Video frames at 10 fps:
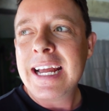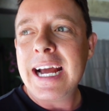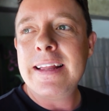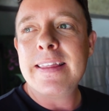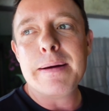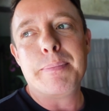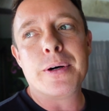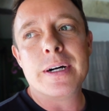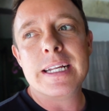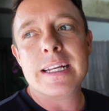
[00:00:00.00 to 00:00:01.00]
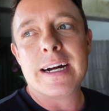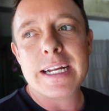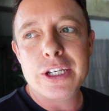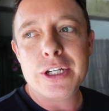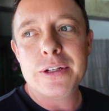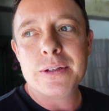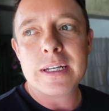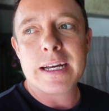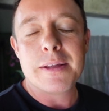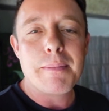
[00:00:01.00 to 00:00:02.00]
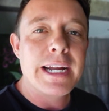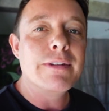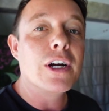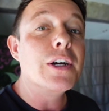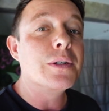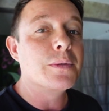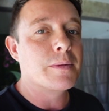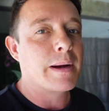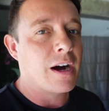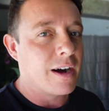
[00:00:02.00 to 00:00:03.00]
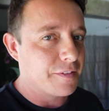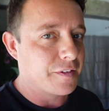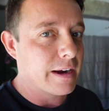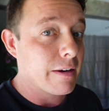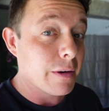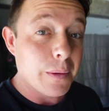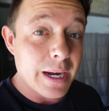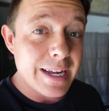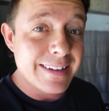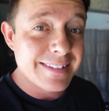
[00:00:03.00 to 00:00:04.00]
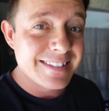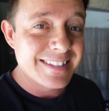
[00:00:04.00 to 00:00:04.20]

And at that point, I knew that the main road was about half an hour away,